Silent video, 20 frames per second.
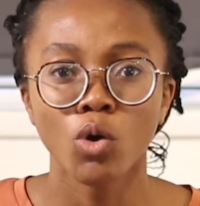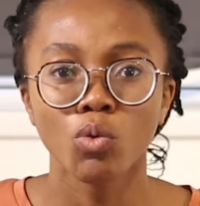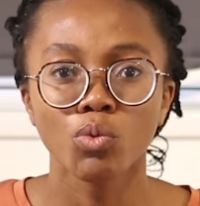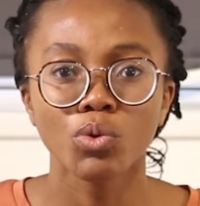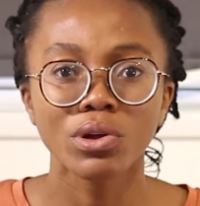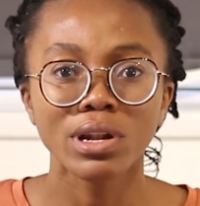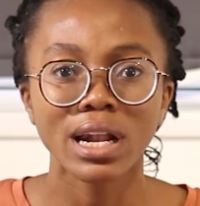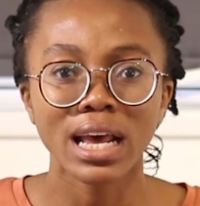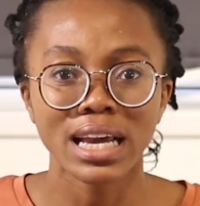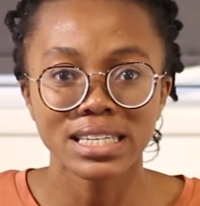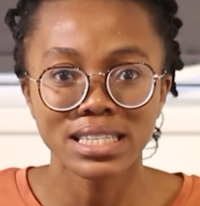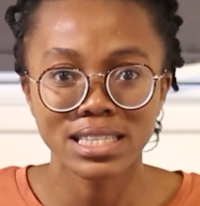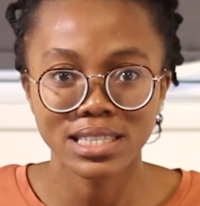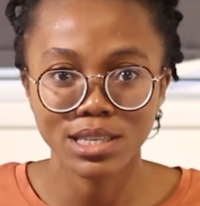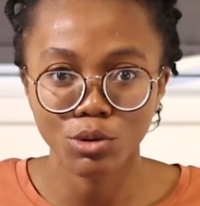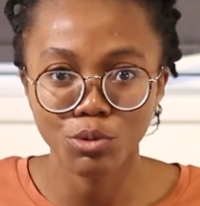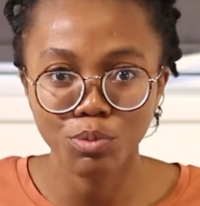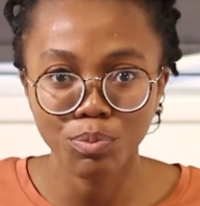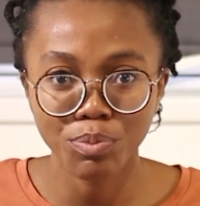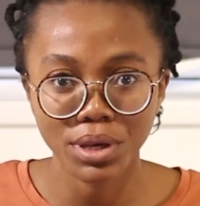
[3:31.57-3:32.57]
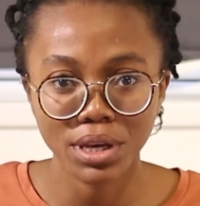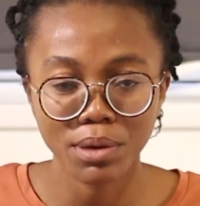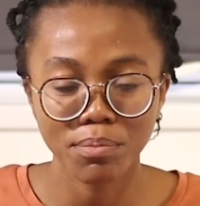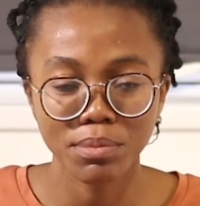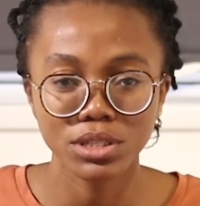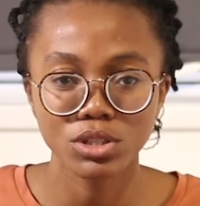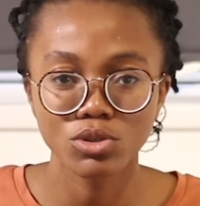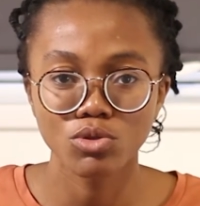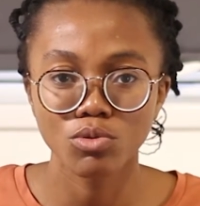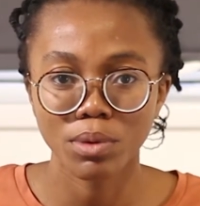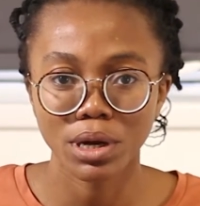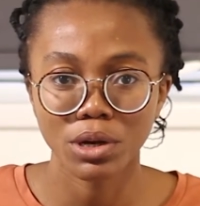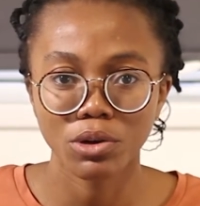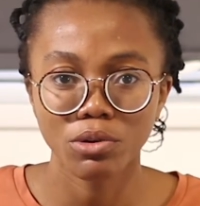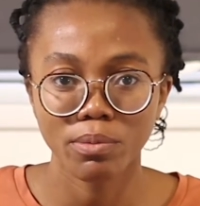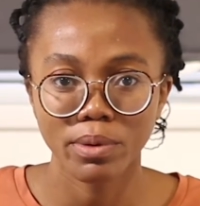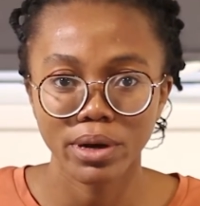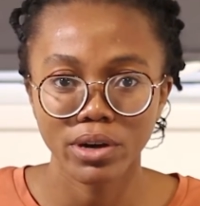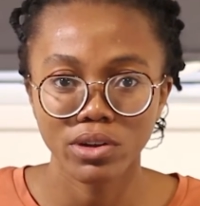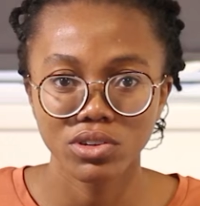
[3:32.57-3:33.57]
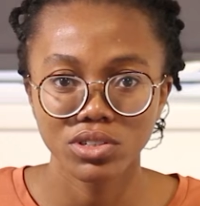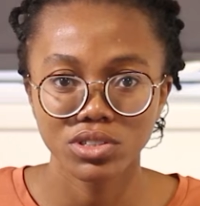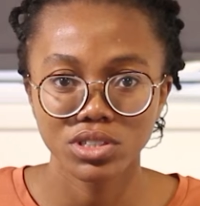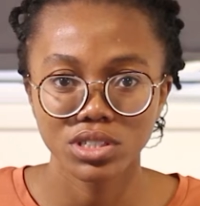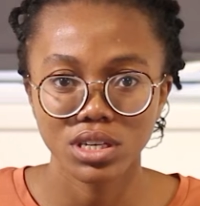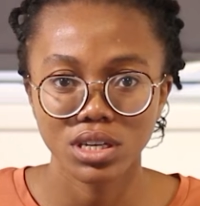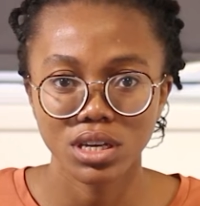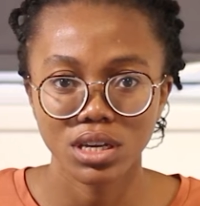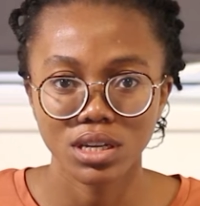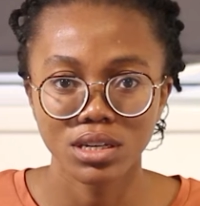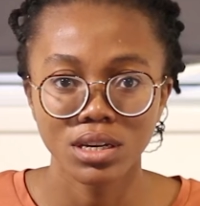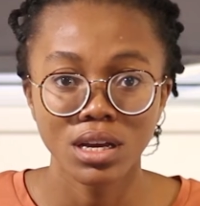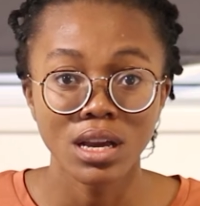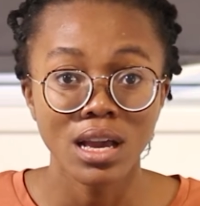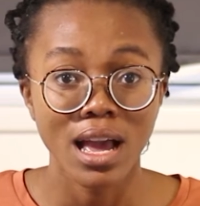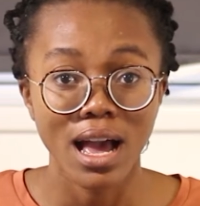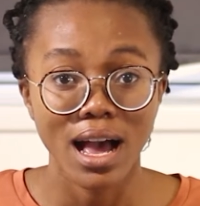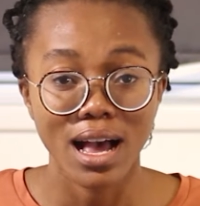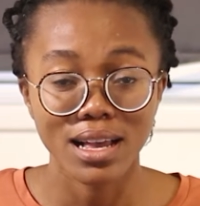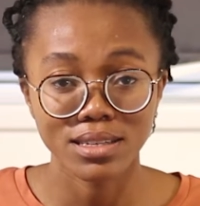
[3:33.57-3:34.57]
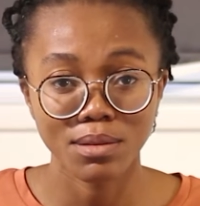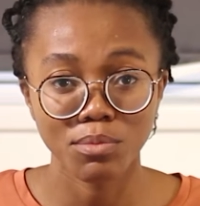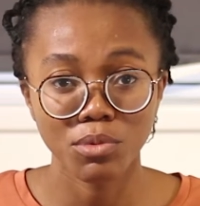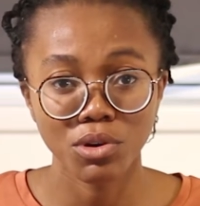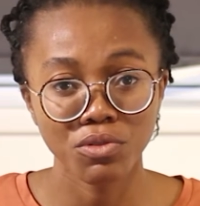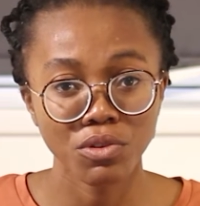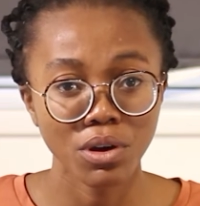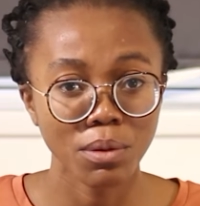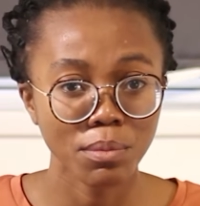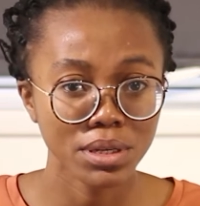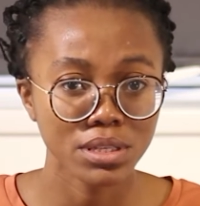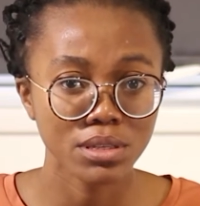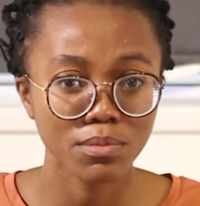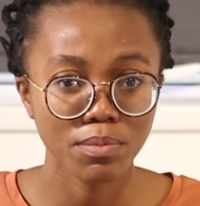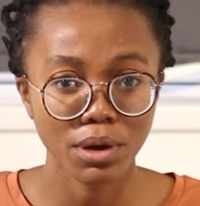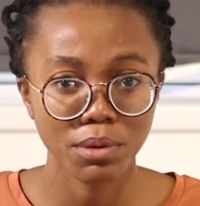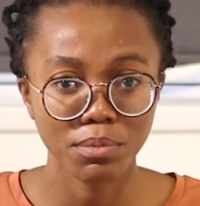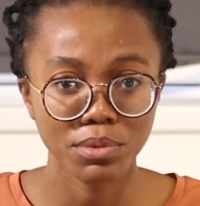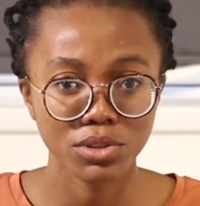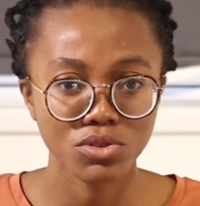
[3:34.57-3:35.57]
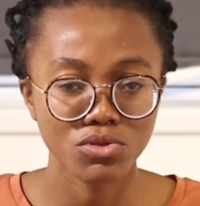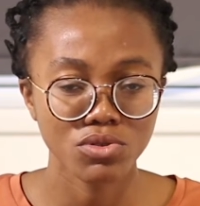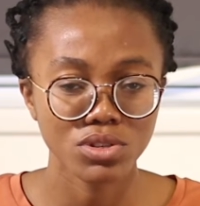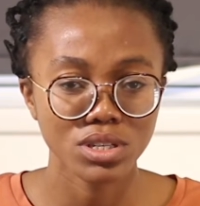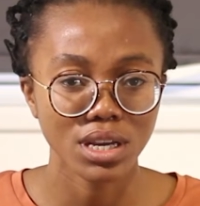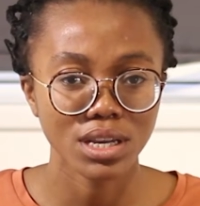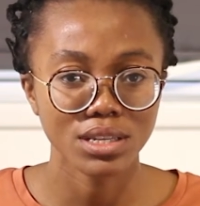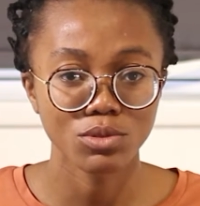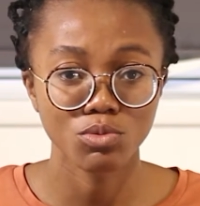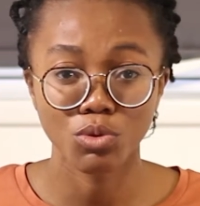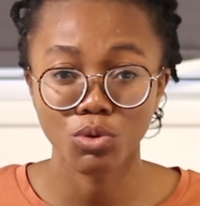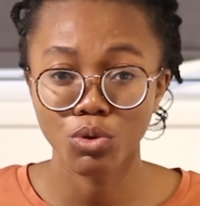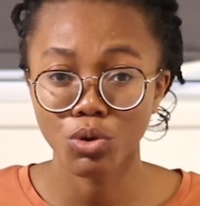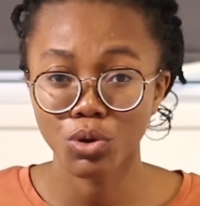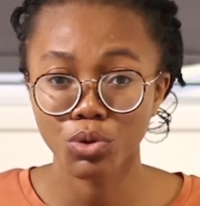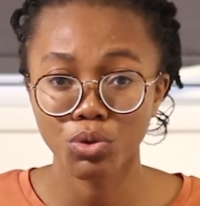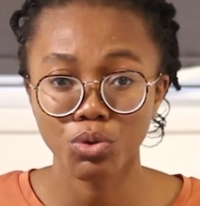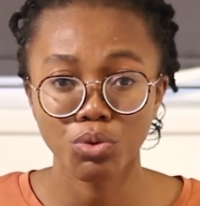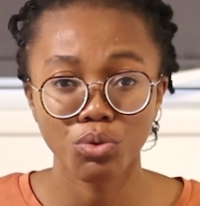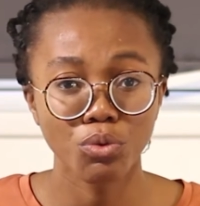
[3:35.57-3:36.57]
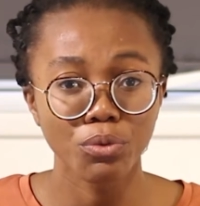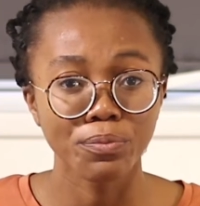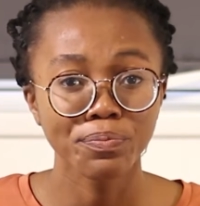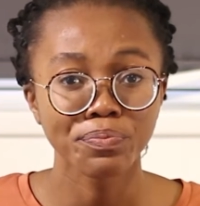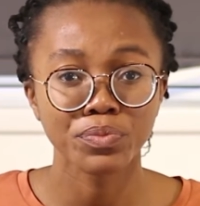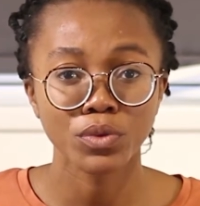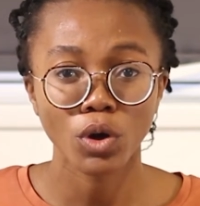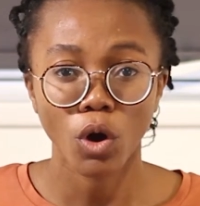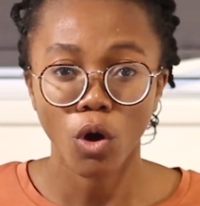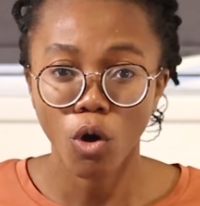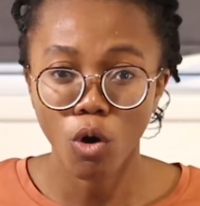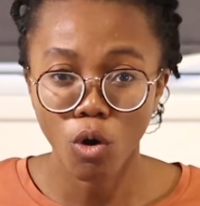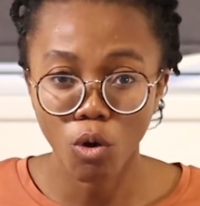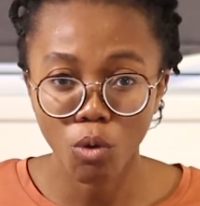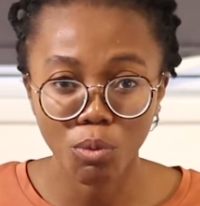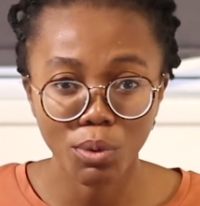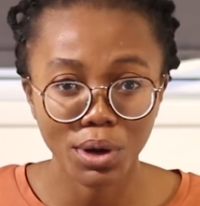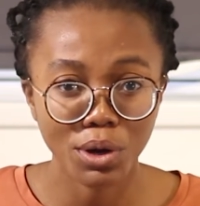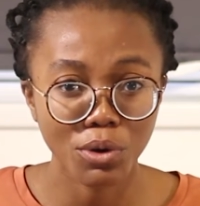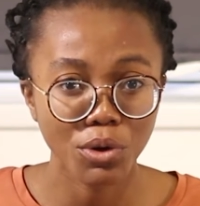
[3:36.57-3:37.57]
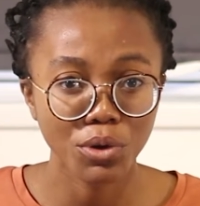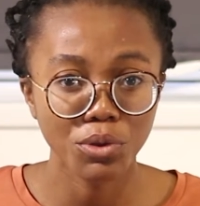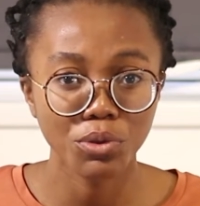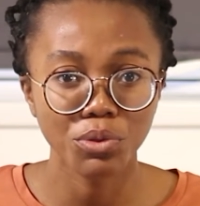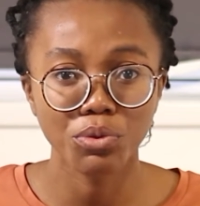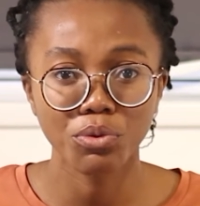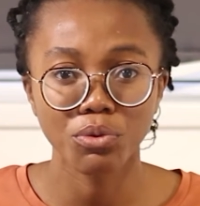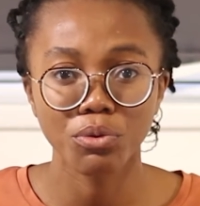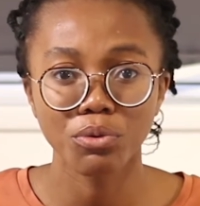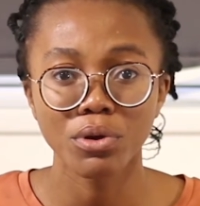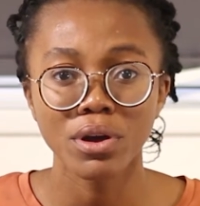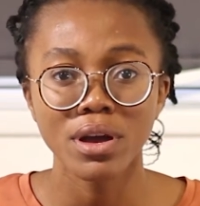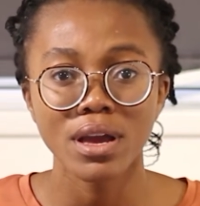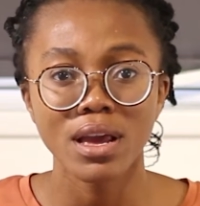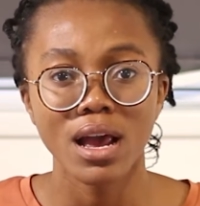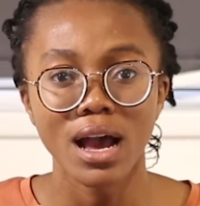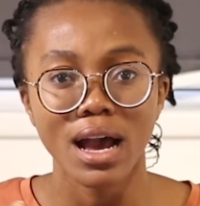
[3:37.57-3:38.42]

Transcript: will i still pick medical microbiology again as i'm going for msc biomedical science we're going through Oh, we're going through